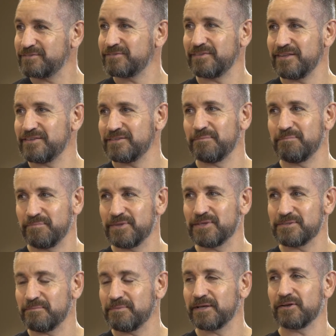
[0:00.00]

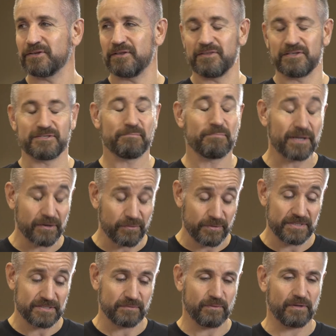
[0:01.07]
There's a bigger
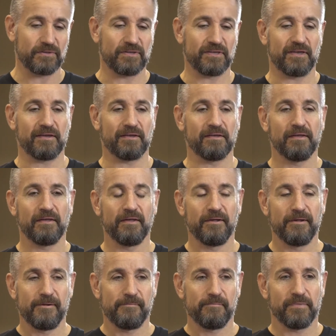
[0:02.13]
reason why you're here.
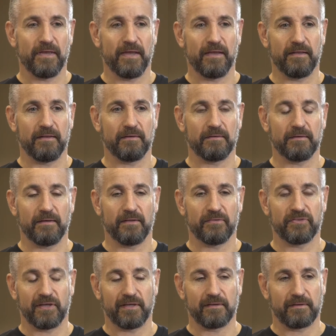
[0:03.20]
And I
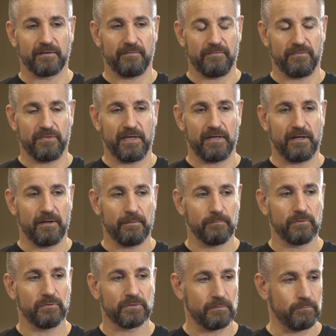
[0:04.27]
think that
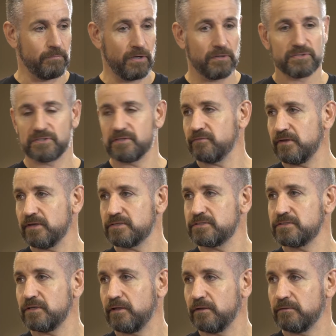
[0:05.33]
humbled most of
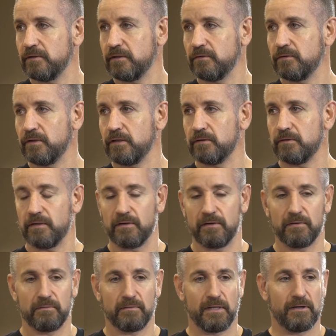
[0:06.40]
us
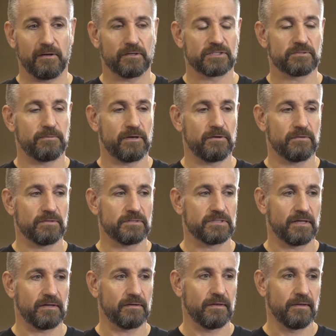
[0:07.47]
in our experience.
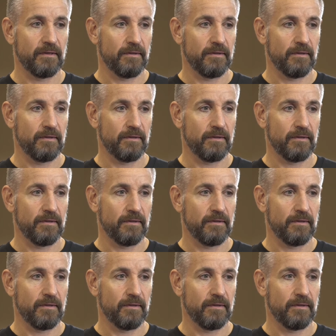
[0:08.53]
And